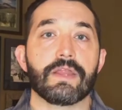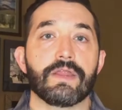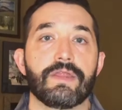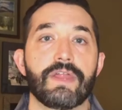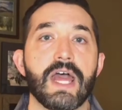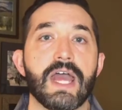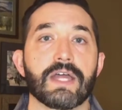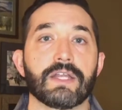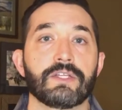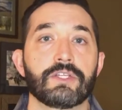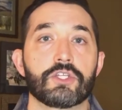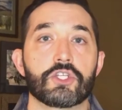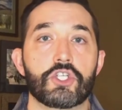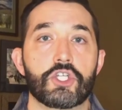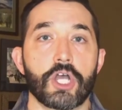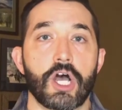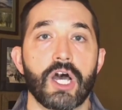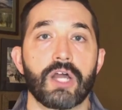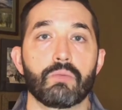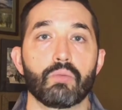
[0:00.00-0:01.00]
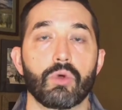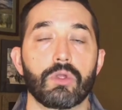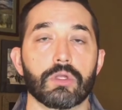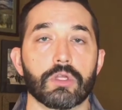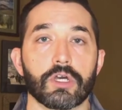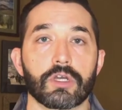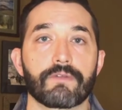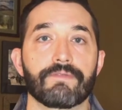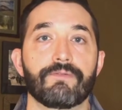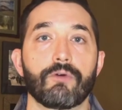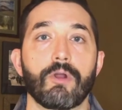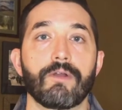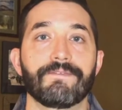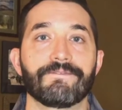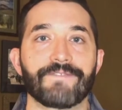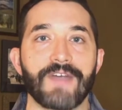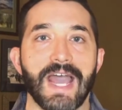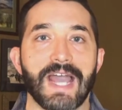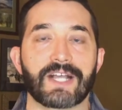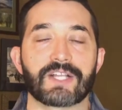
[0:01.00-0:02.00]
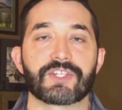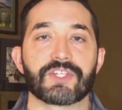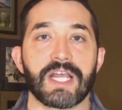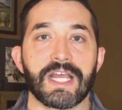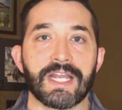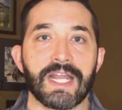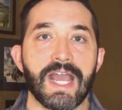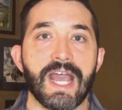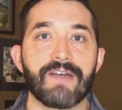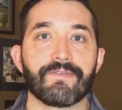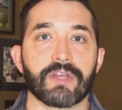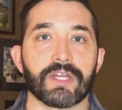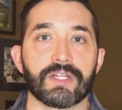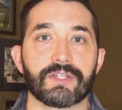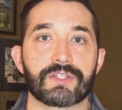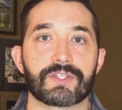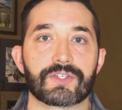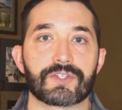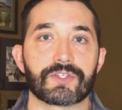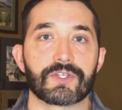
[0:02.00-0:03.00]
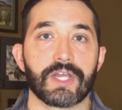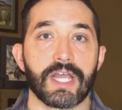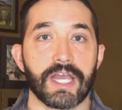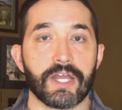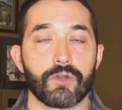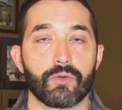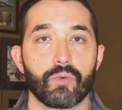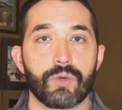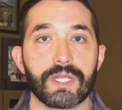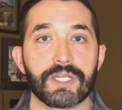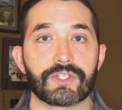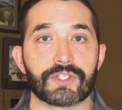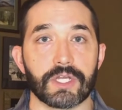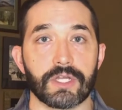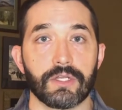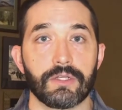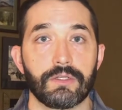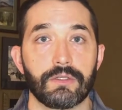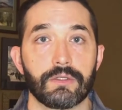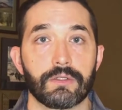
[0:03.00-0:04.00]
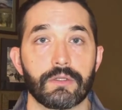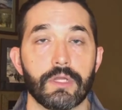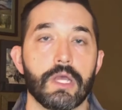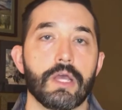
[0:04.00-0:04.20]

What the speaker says: Then John will look for facts and evidence and reason